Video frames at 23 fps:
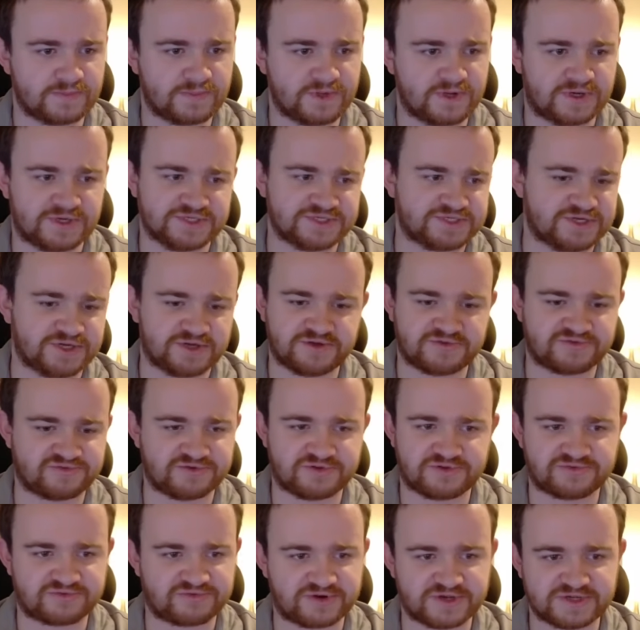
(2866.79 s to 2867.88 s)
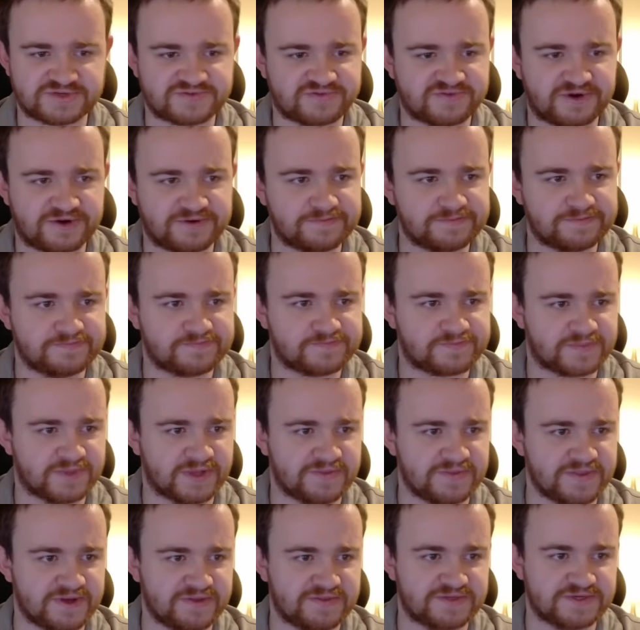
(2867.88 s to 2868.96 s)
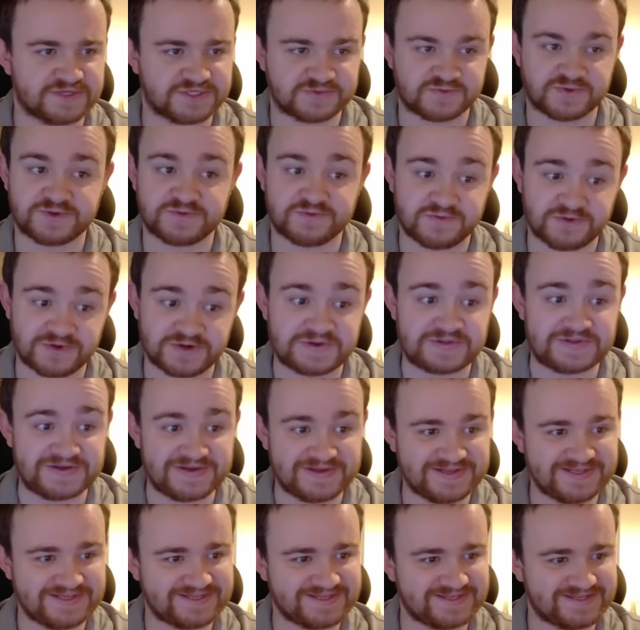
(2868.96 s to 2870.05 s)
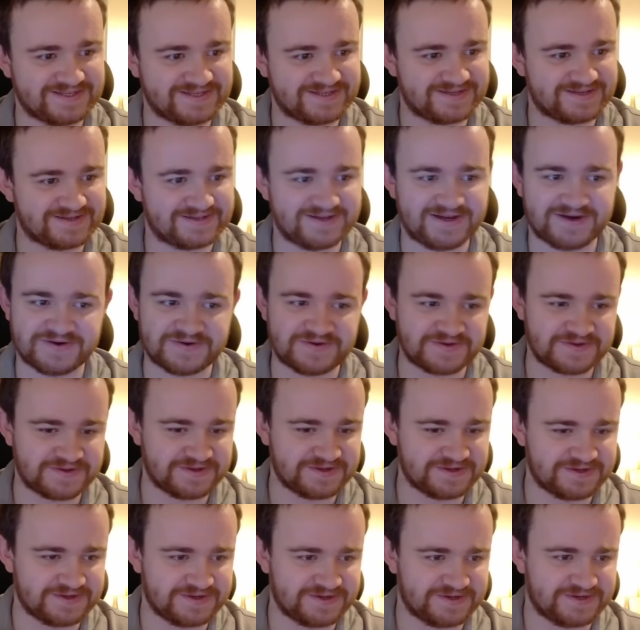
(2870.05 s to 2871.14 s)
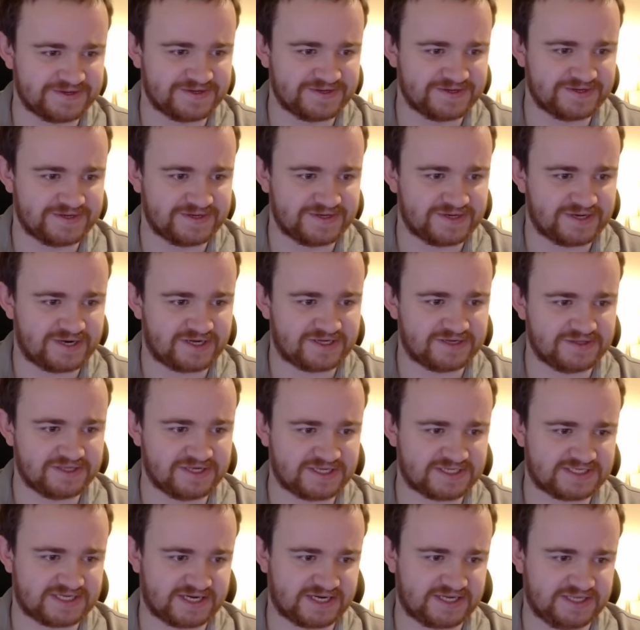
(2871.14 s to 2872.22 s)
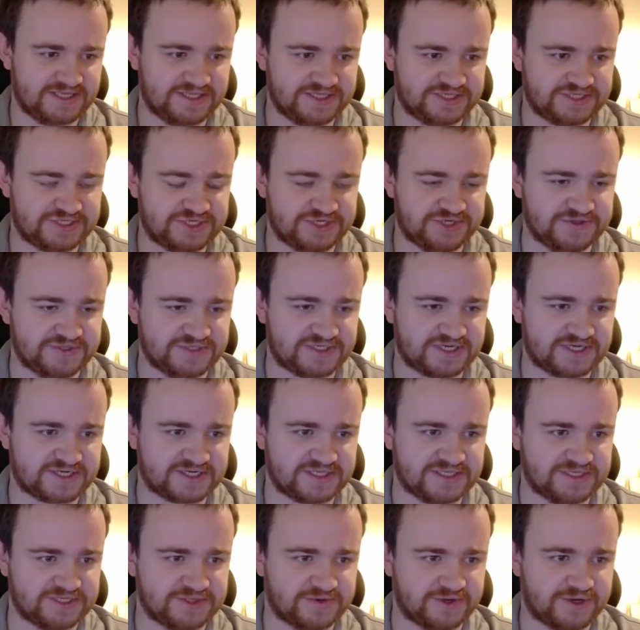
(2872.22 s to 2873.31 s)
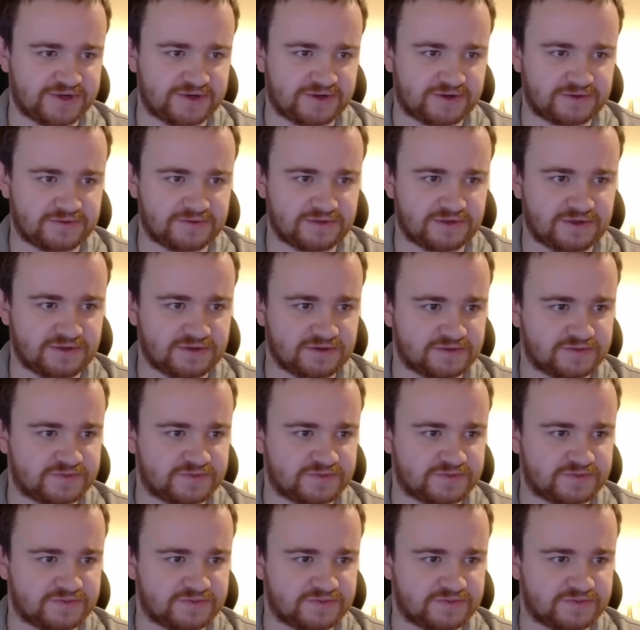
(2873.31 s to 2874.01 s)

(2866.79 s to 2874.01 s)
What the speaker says: Oh, he's going to go 3-3. It's fine. And then this swing will go lead. No. I don't think attacking these chews is actually doing a whole lot.